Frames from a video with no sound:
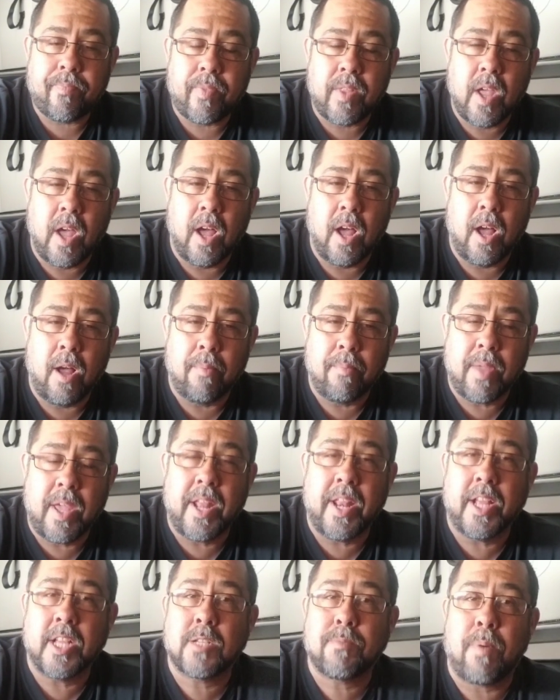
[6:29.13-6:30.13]

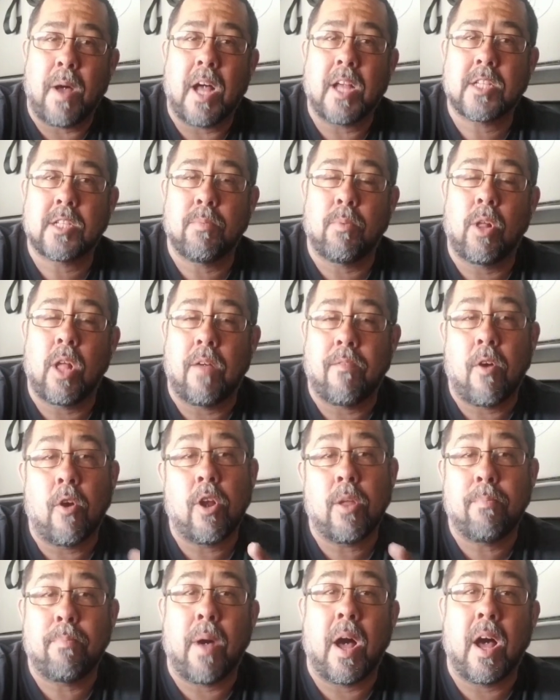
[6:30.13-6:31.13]
It is possible. I've
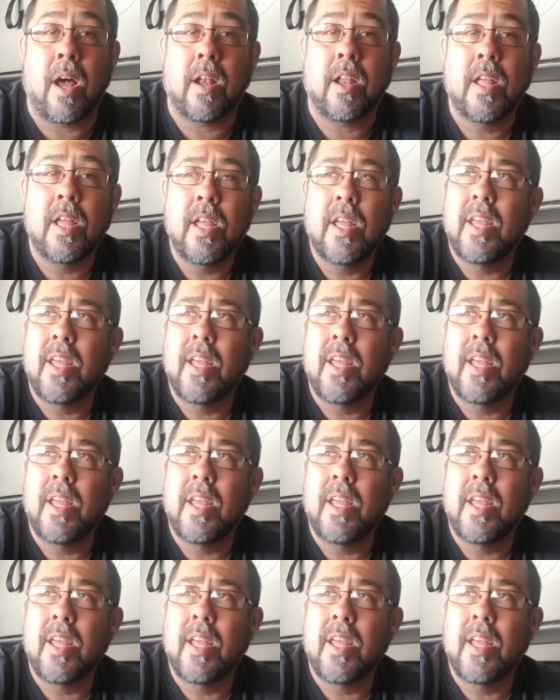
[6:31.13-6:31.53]
already bought,